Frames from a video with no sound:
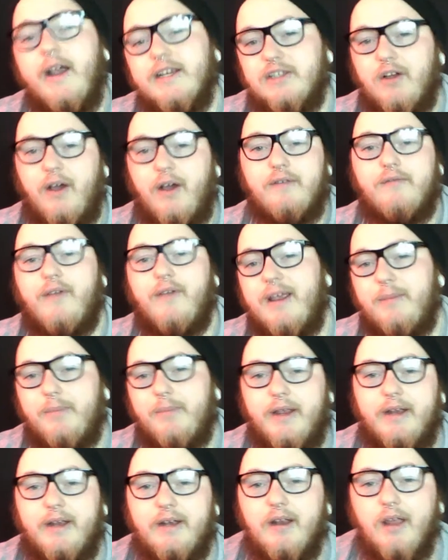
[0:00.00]
I started
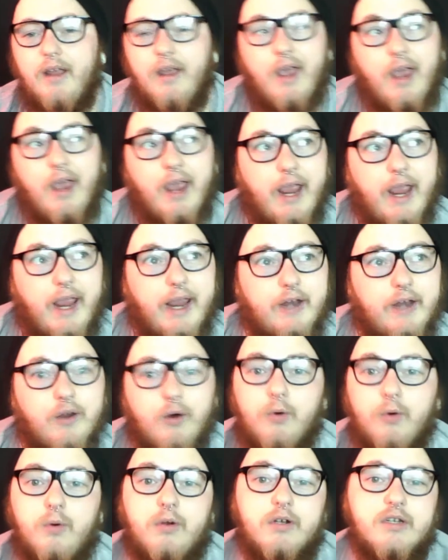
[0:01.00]
vaping
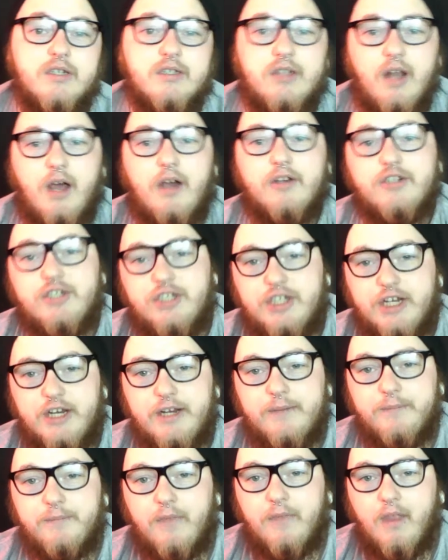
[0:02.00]
in August
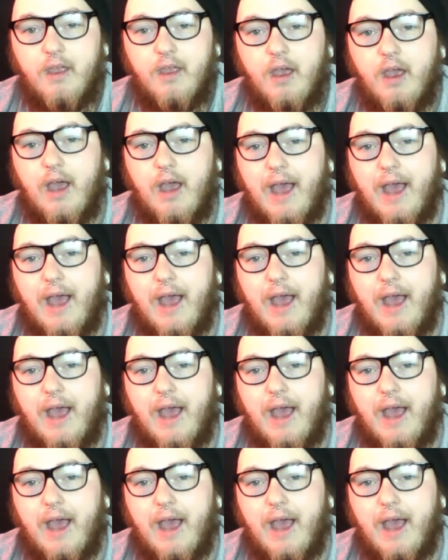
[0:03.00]
last year,